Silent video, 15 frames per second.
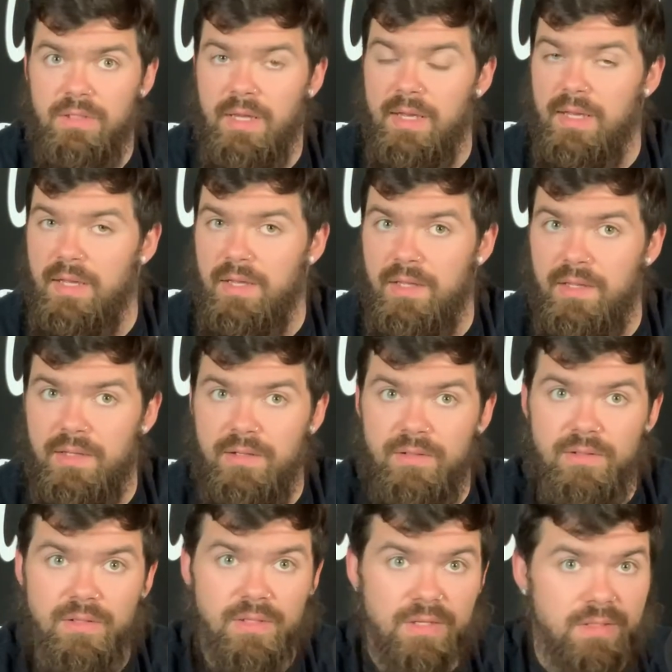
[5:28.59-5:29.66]

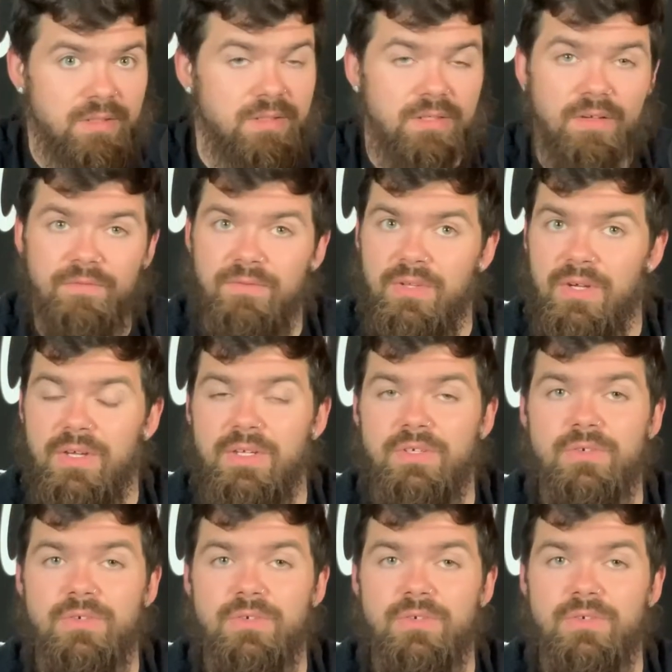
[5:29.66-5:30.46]
and get stuff done.